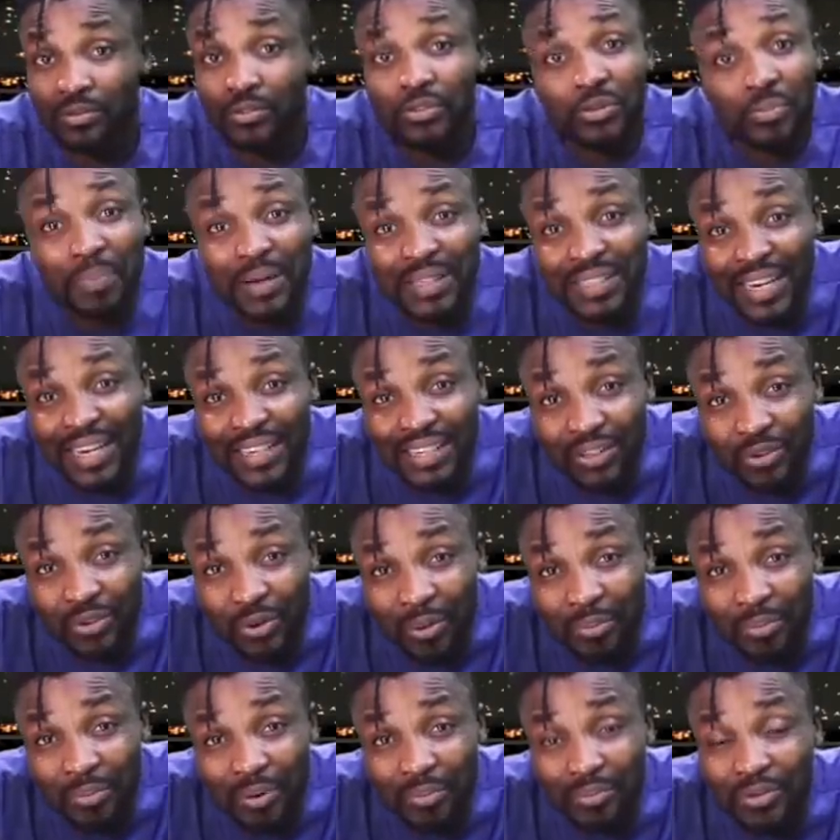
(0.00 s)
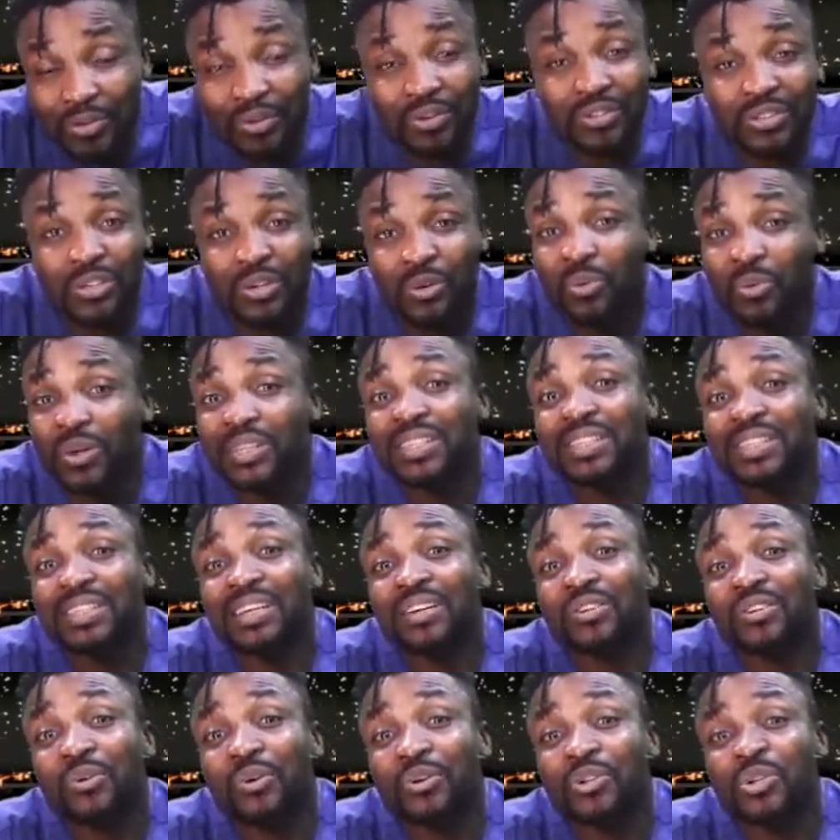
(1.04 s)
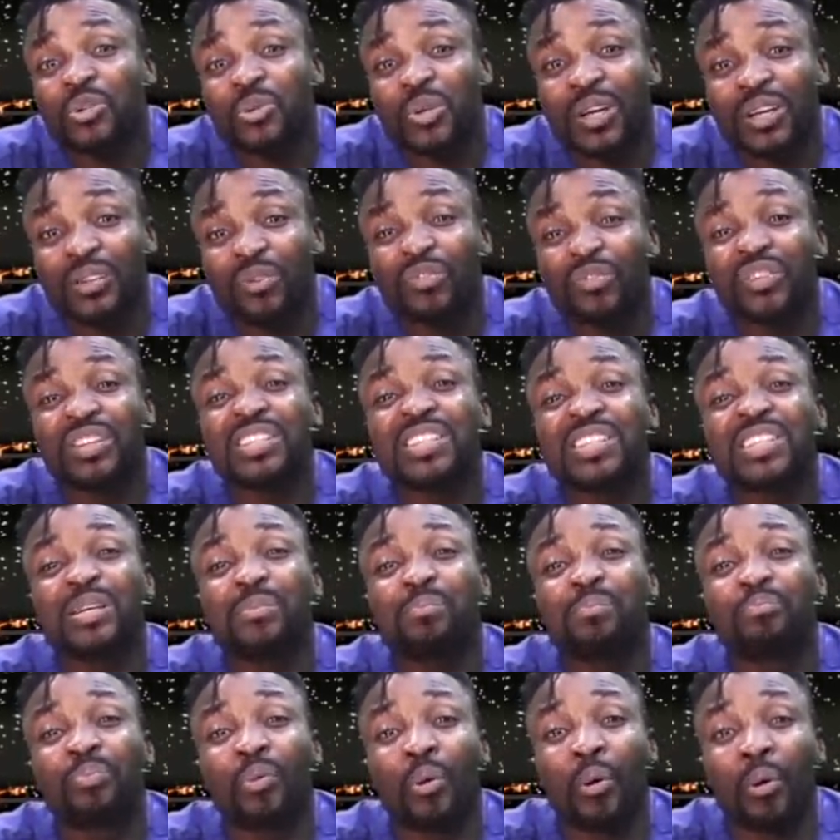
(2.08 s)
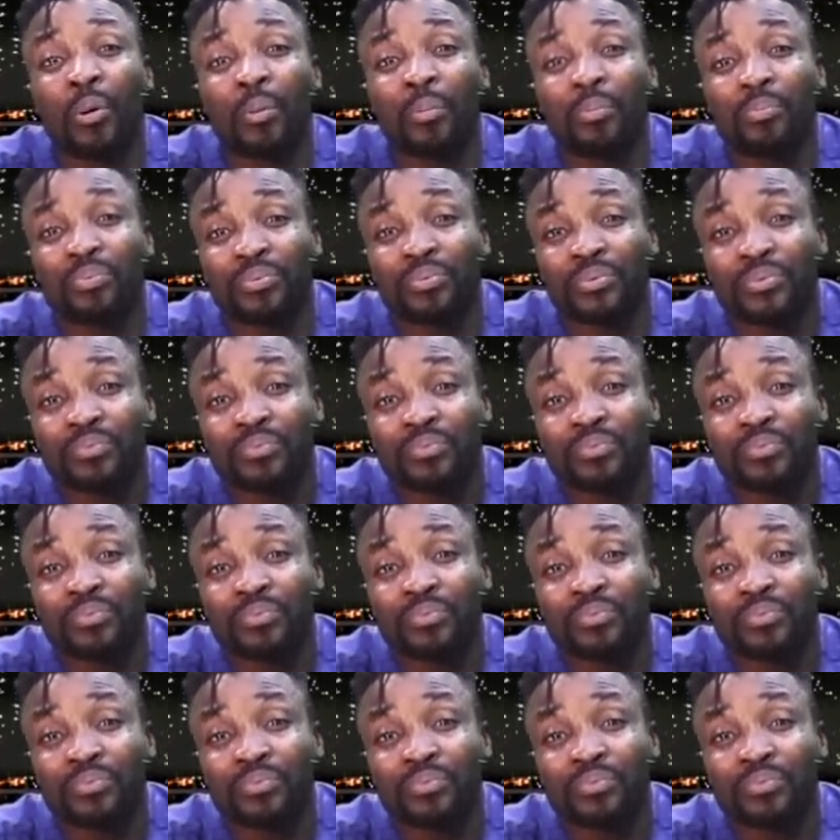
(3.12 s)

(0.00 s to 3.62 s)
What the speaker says: you better they come on, because what did they come so you see bomb